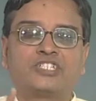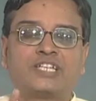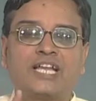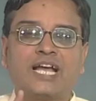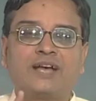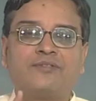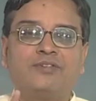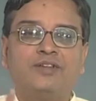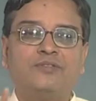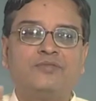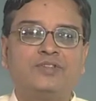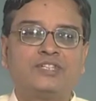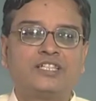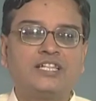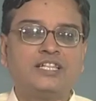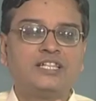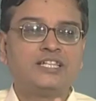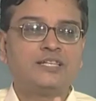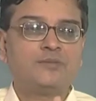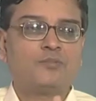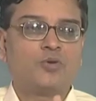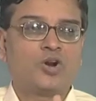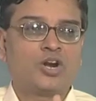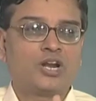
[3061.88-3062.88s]
travel within
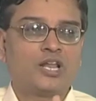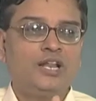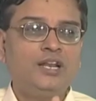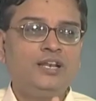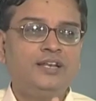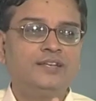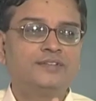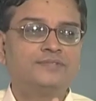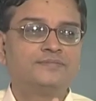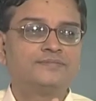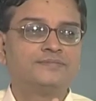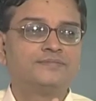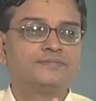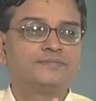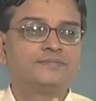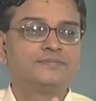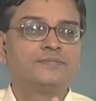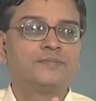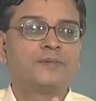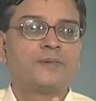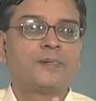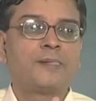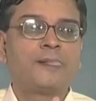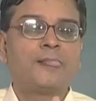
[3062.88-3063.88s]
the model
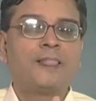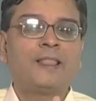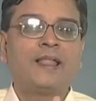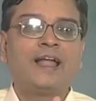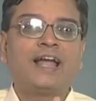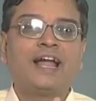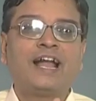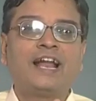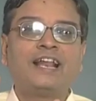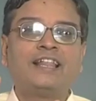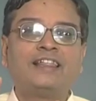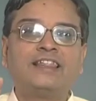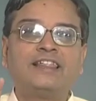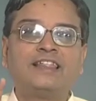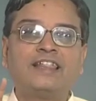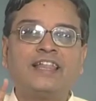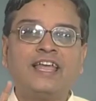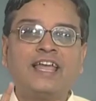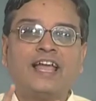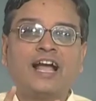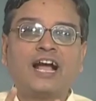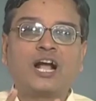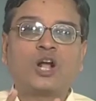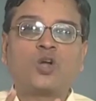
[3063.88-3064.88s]
and
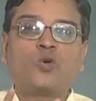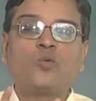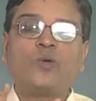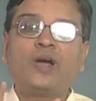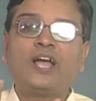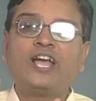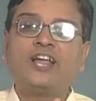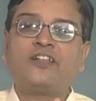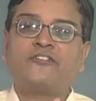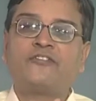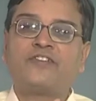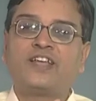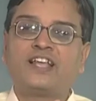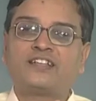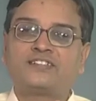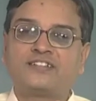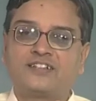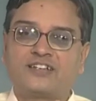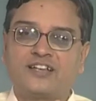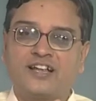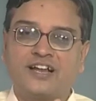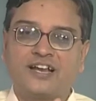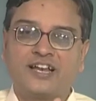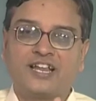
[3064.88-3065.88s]
they acquire phase
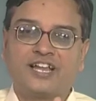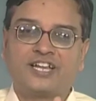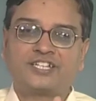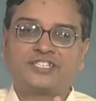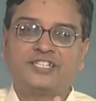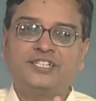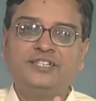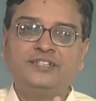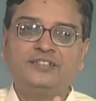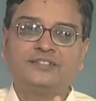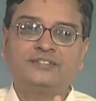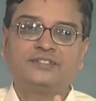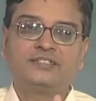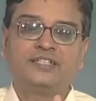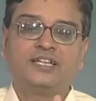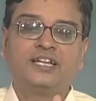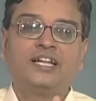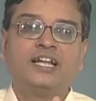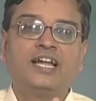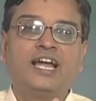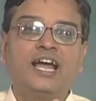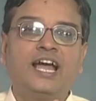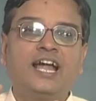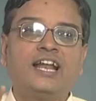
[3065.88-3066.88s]
retardation,
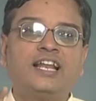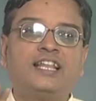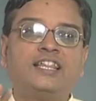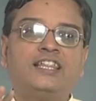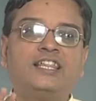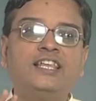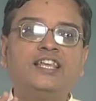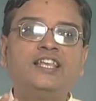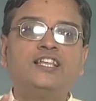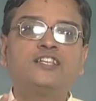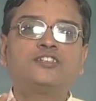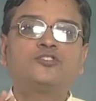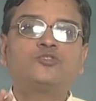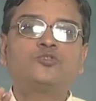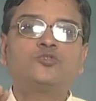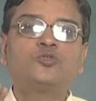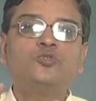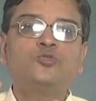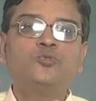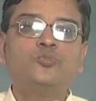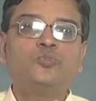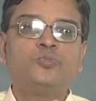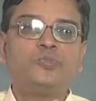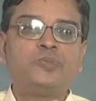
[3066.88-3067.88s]
and these
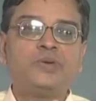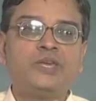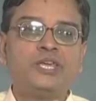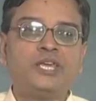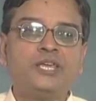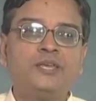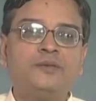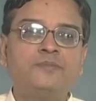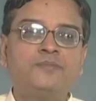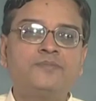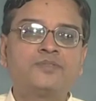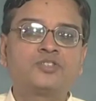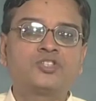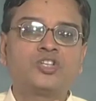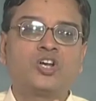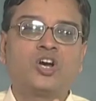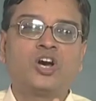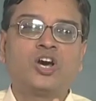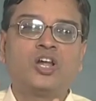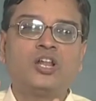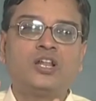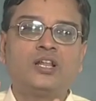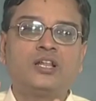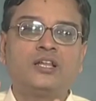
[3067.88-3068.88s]
2 beams
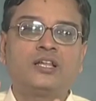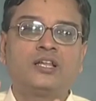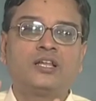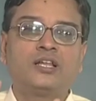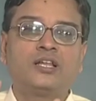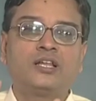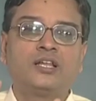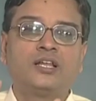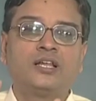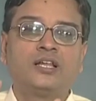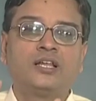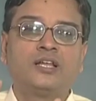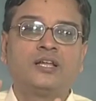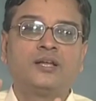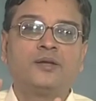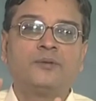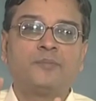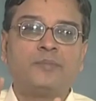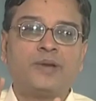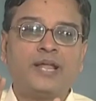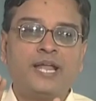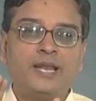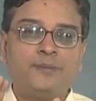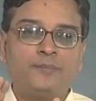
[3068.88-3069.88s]
are
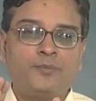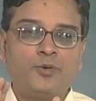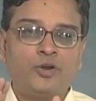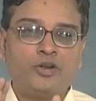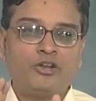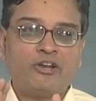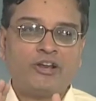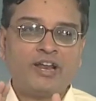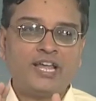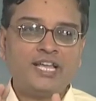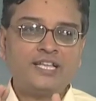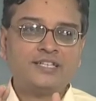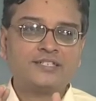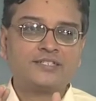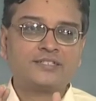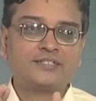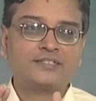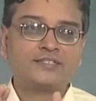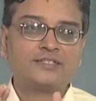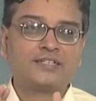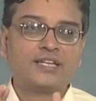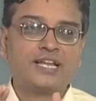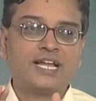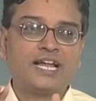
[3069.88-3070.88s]
plane polarized
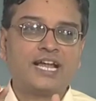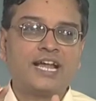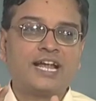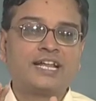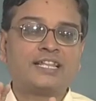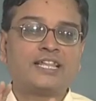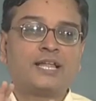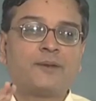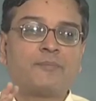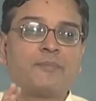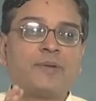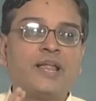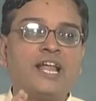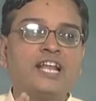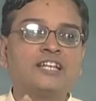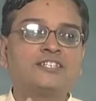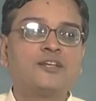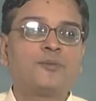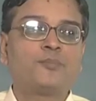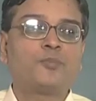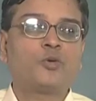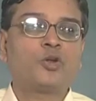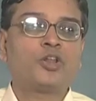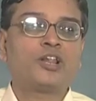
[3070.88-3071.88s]
and the planes
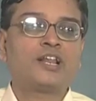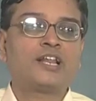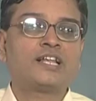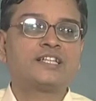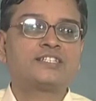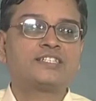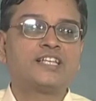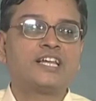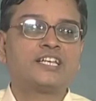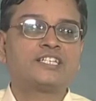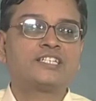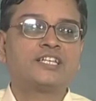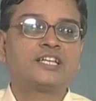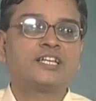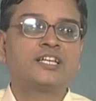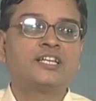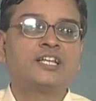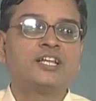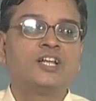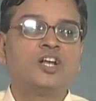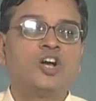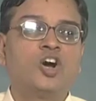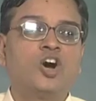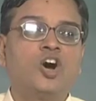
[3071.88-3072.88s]
of polarization
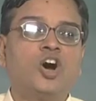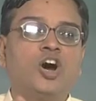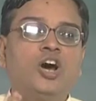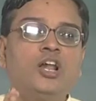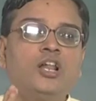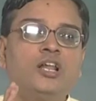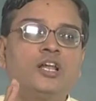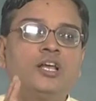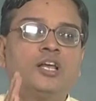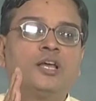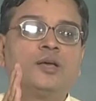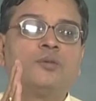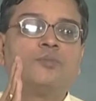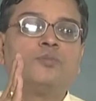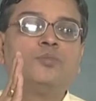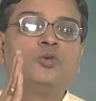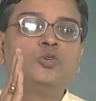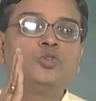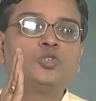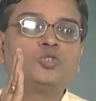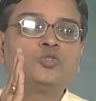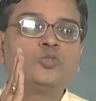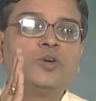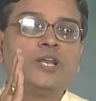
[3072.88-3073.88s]
are
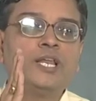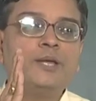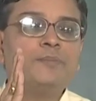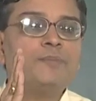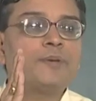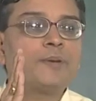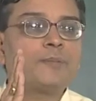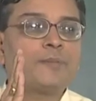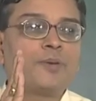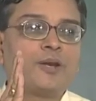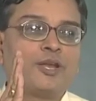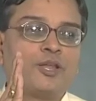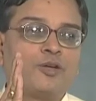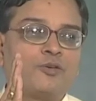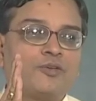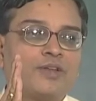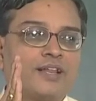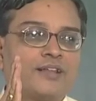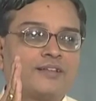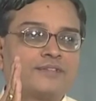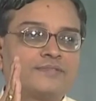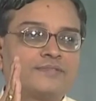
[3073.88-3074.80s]
mutually perpendicular,